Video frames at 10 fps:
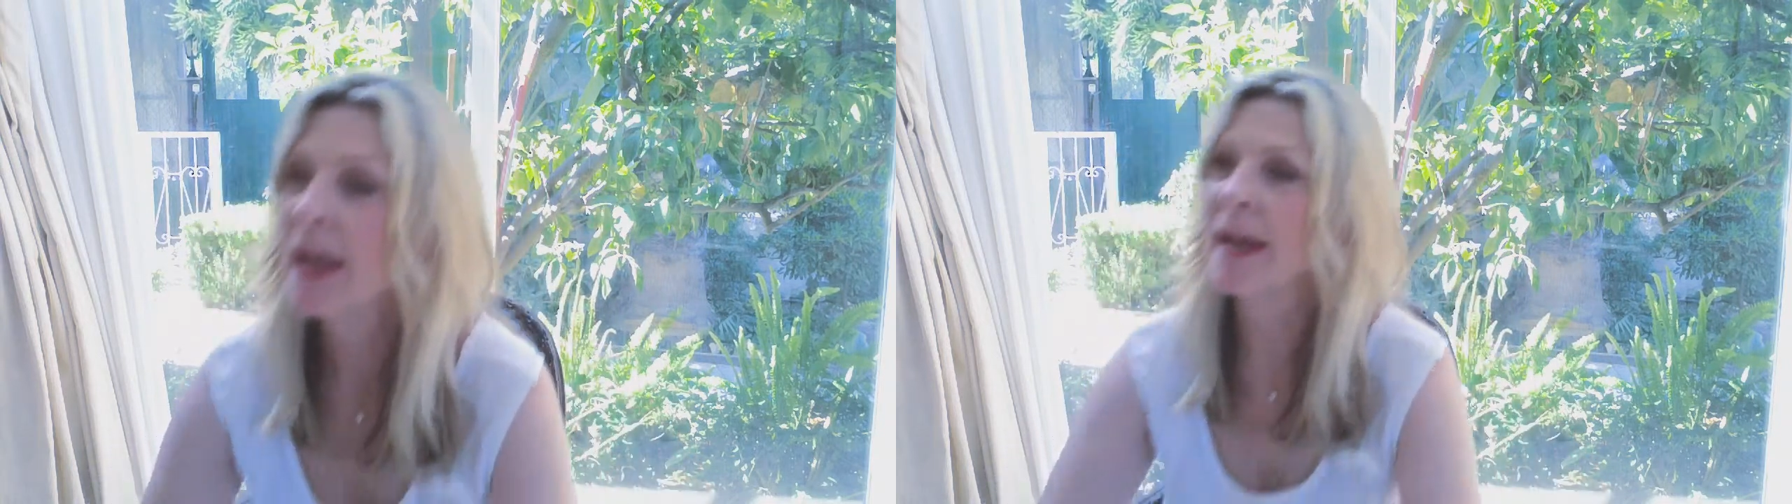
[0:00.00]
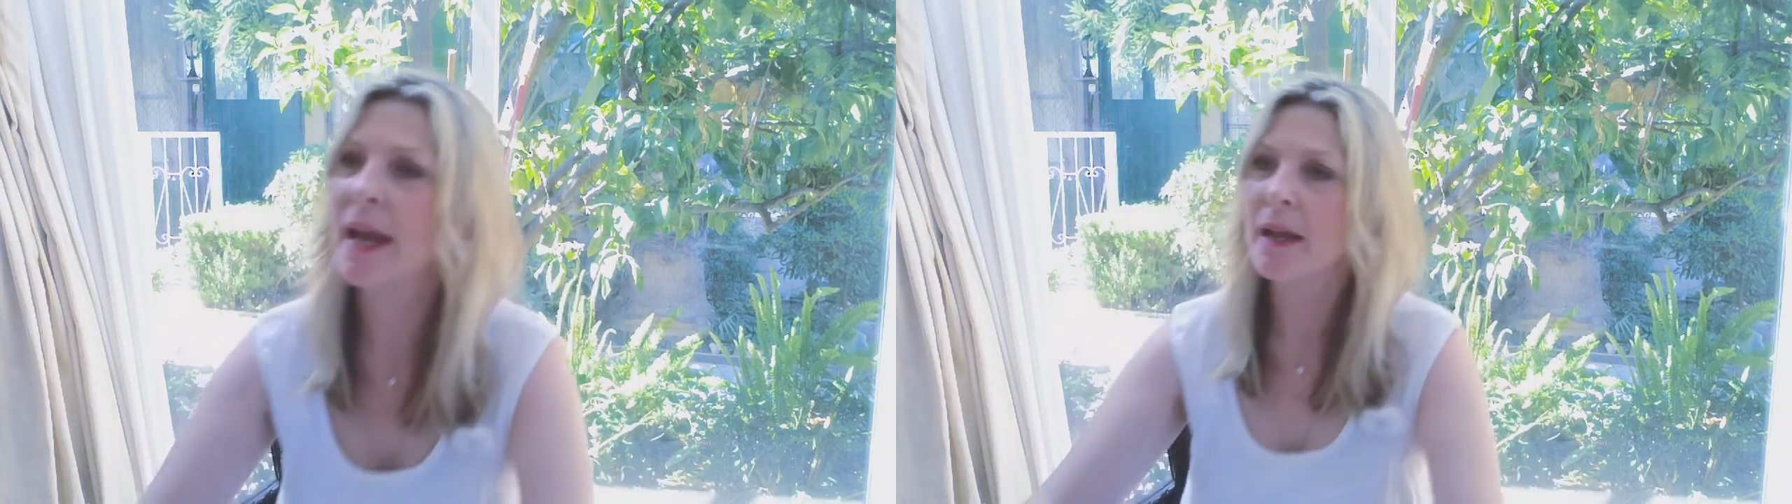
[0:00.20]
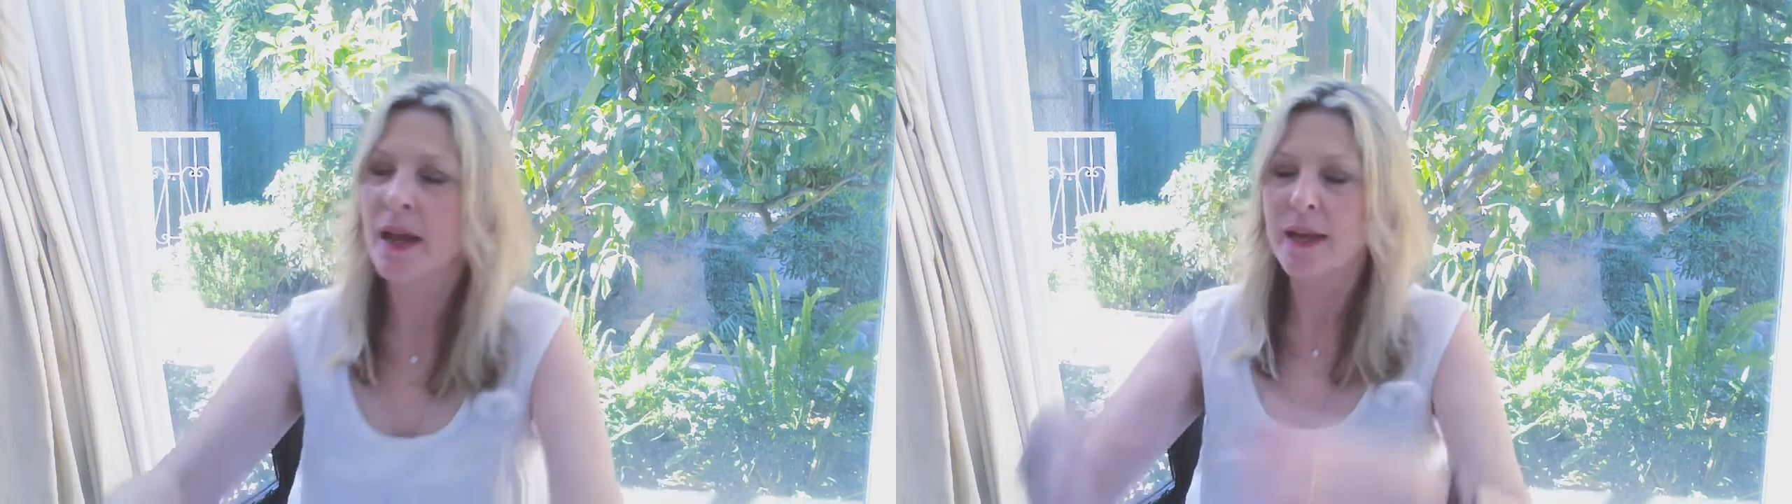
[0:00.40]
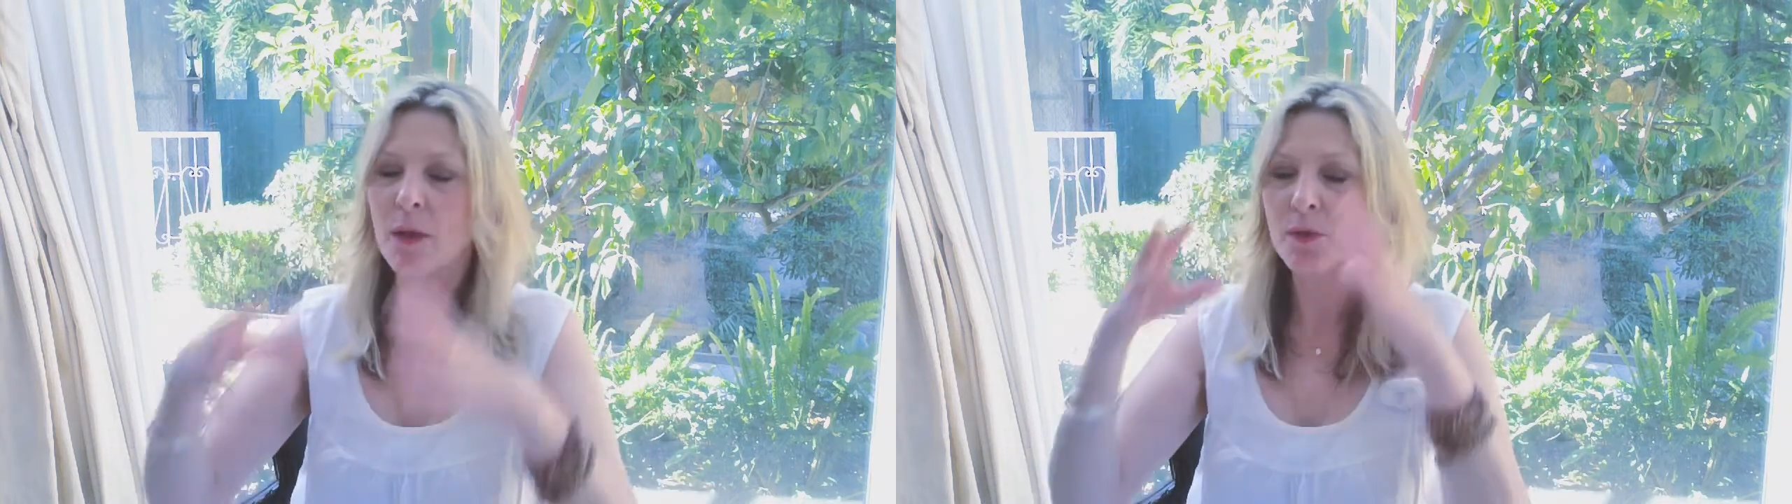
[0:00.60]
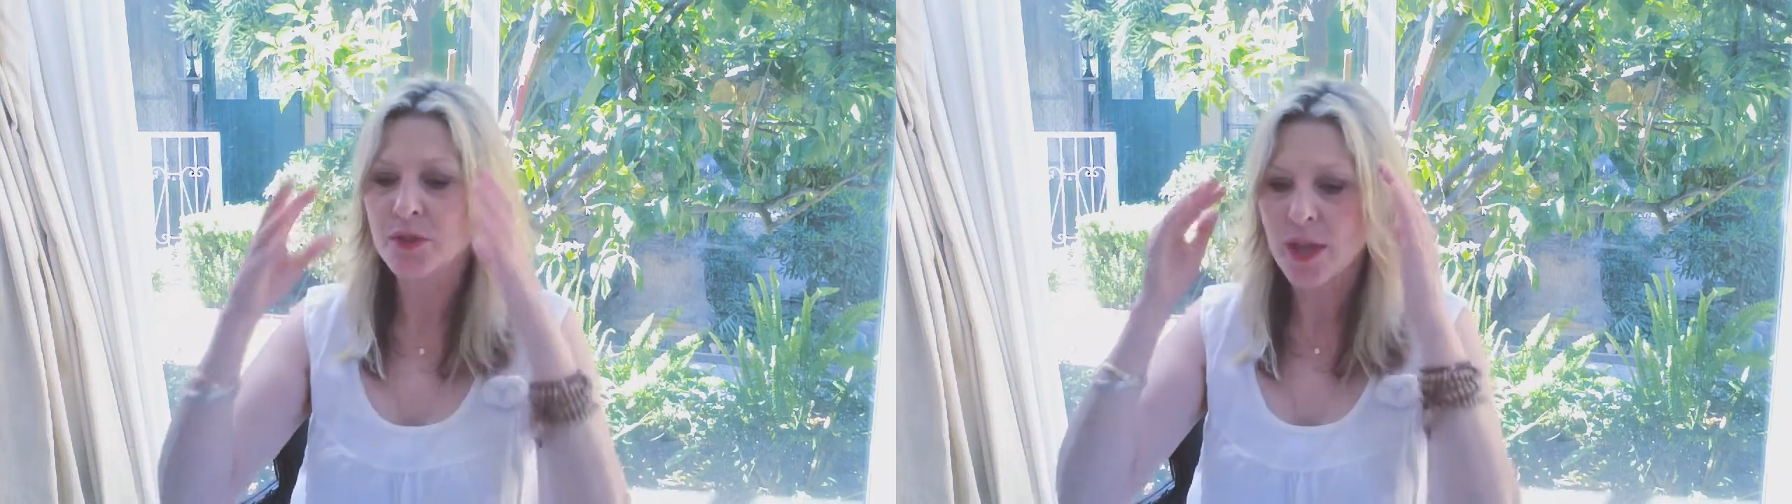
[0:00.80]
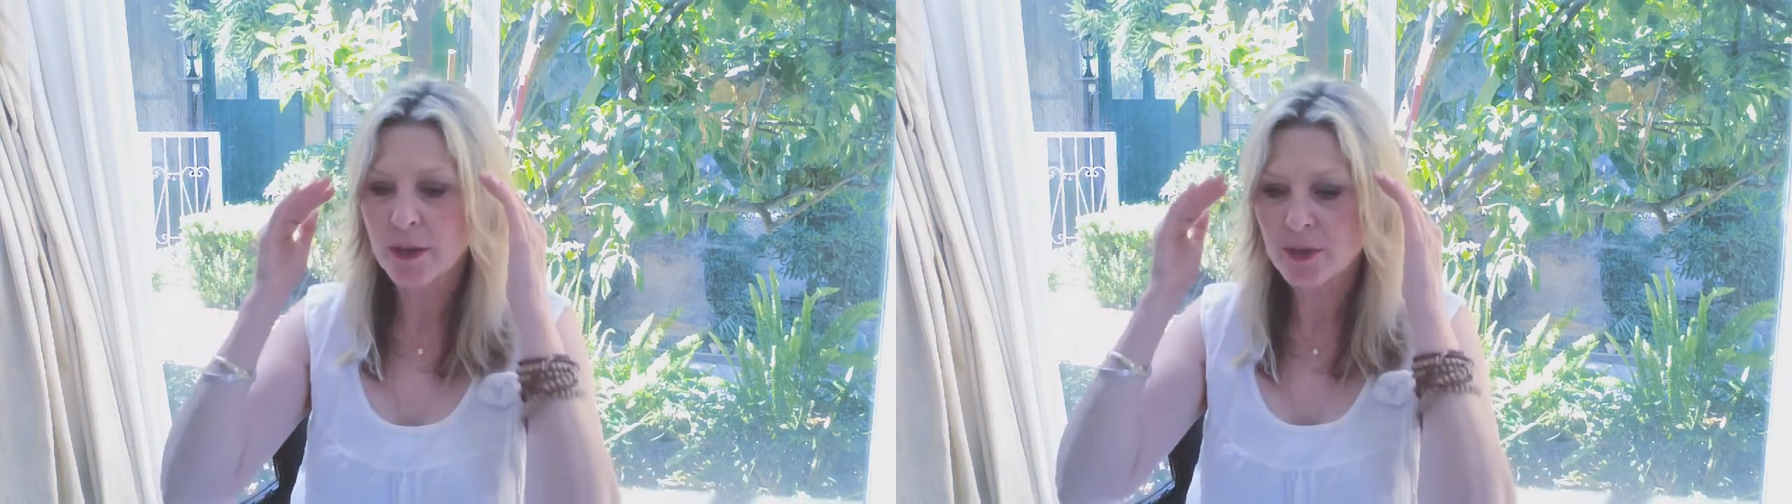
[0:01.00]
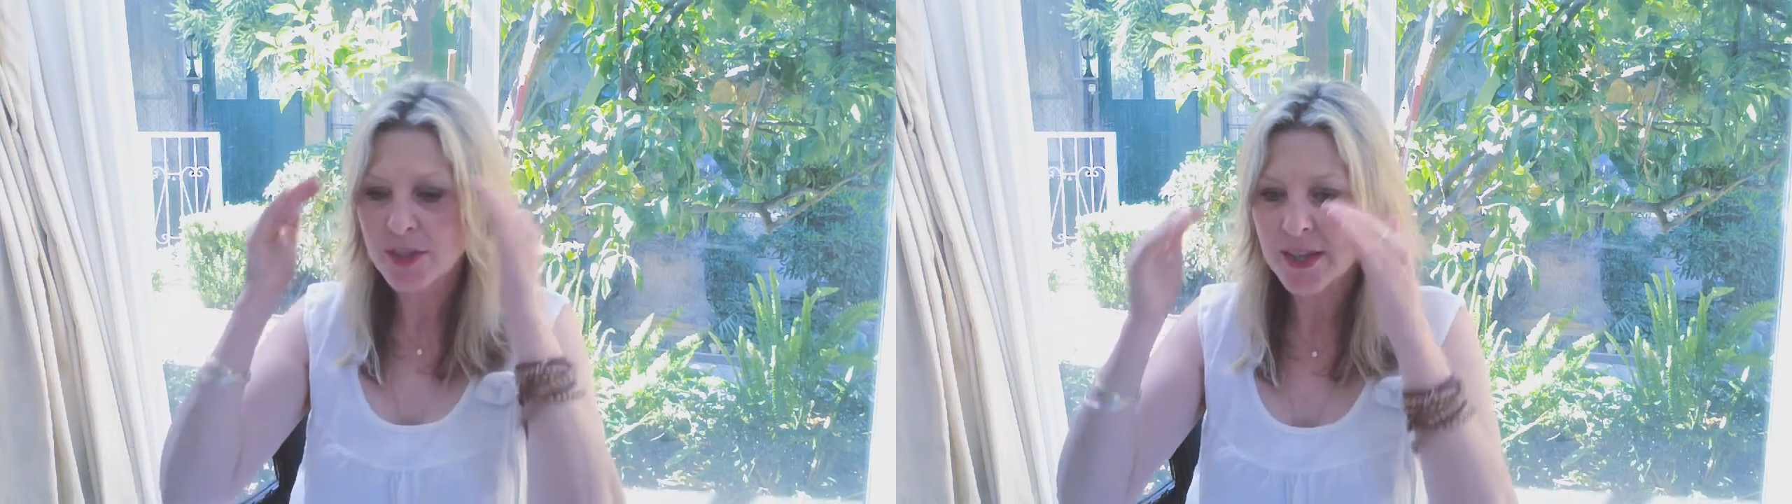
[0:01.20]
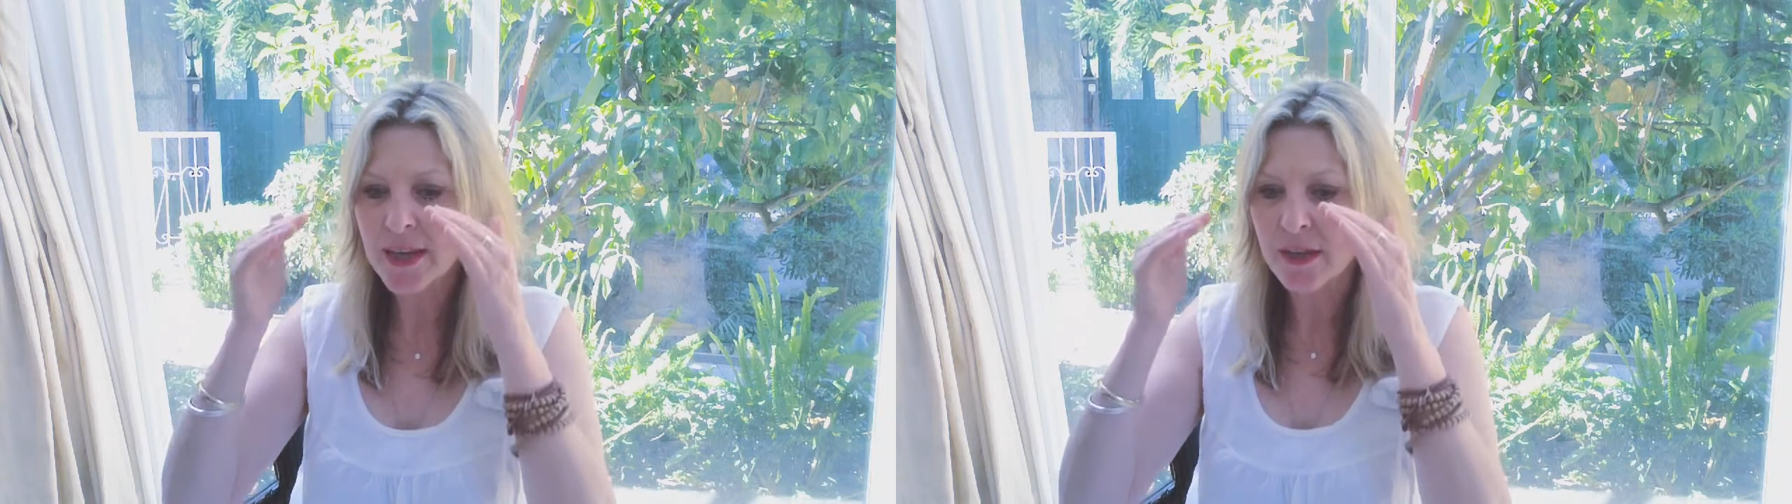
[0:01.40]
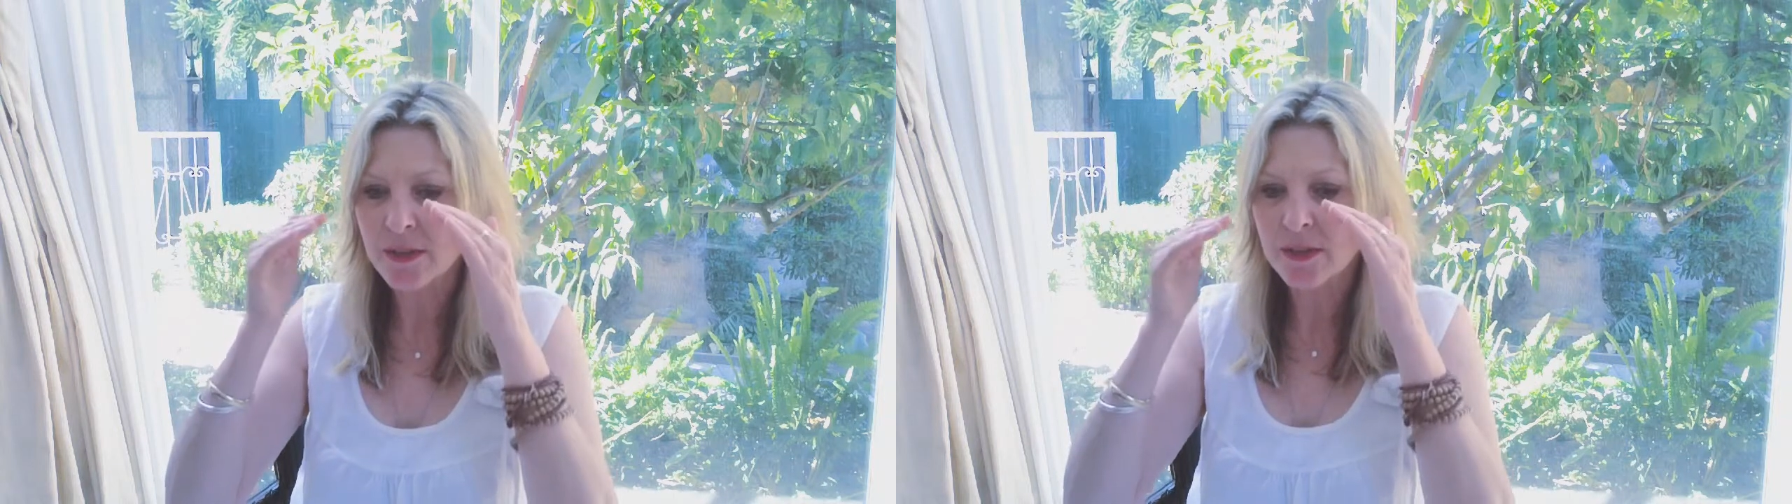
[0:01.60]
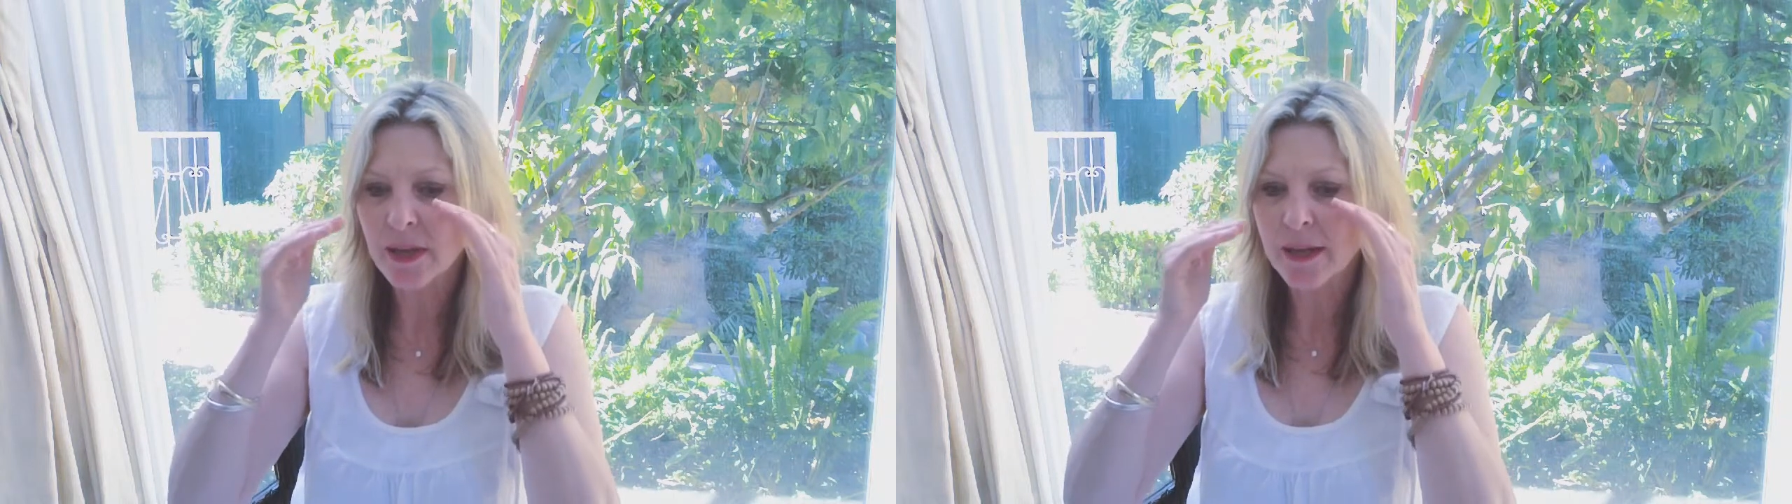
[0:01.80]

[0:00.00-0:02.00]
And I could see it.